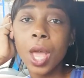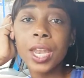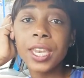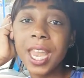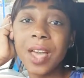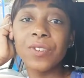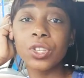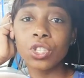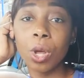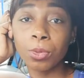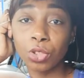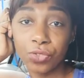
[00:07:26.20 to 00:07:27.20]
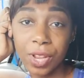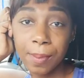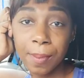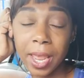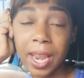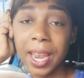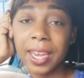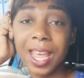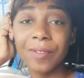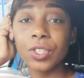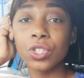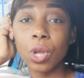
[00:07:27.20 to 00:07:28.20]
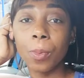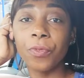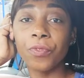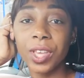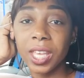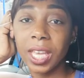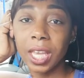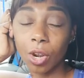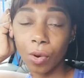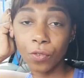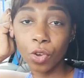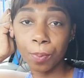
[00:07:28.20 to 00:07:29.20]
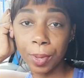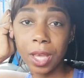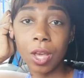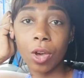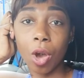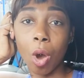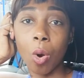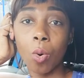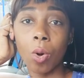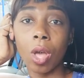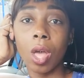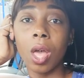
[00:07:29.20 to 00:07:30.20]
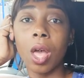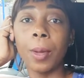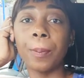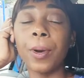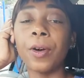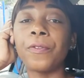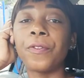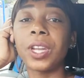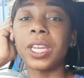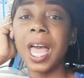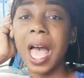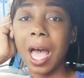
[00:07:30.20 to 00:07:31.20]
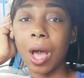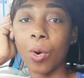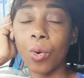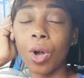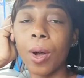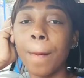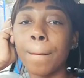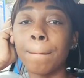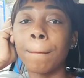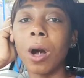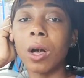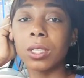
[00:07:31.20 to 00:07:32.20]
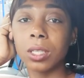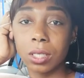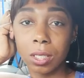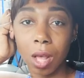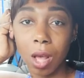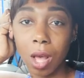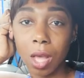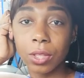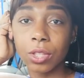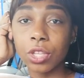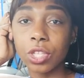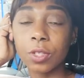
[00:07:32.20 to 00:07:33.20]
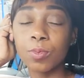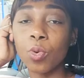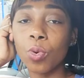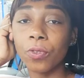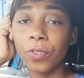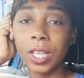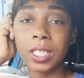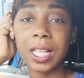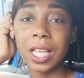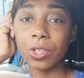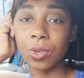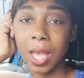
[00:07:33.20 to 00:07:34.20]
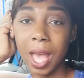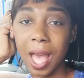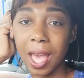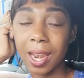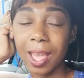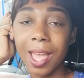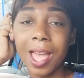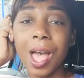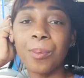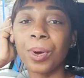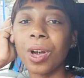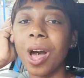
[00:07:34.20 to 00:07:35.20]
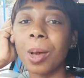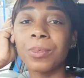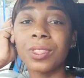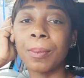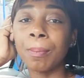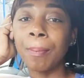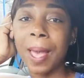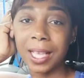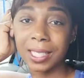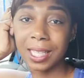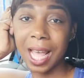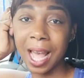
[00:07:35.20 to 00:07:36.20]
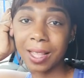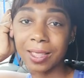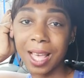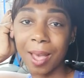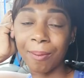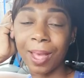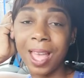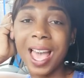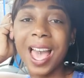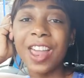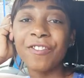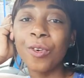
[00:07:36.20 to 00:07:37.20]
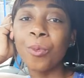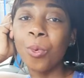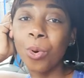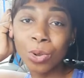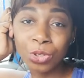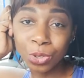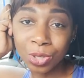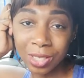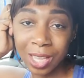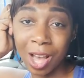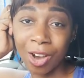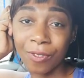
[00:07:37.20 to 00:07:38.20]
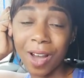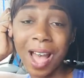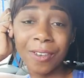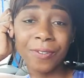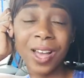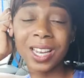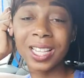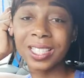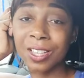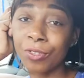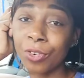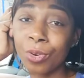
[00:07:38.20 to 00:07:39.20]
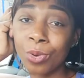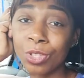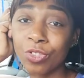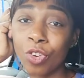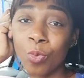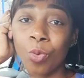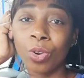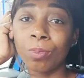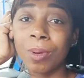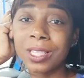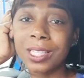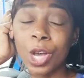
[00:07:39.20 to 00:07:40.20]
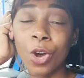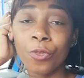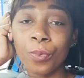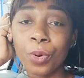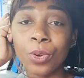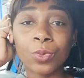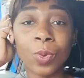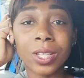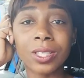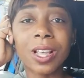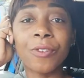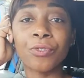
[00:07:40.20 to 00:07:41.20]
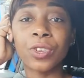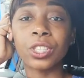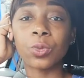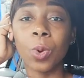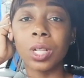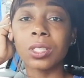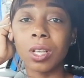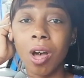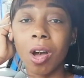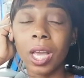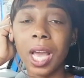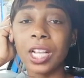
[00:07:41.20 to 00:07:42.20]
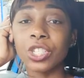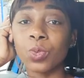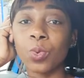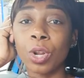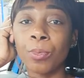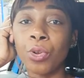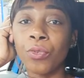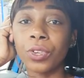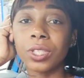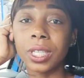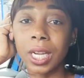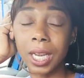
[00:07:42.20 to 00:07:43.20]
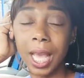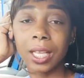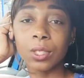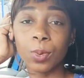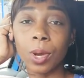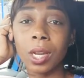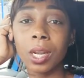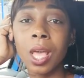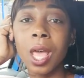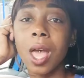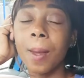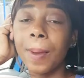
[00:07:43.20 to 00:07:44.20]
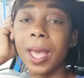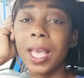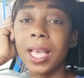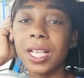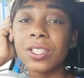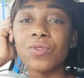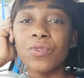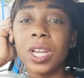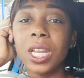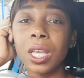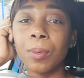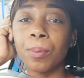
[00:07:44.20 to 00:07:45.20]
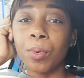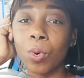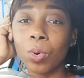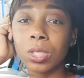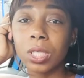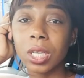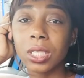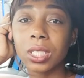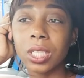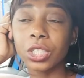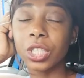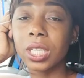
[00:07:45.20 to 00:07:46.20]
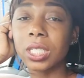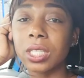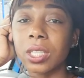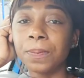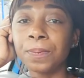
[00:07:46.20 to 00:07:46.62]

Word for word: Never stop dreaming and never stop thinking of your bigger goal. But for now, master the small things that you can and become the best at them, and reward yourself. I find it difficult to reward myself, because once I've reached one target, I just want to move on to the next one. But it is really important to just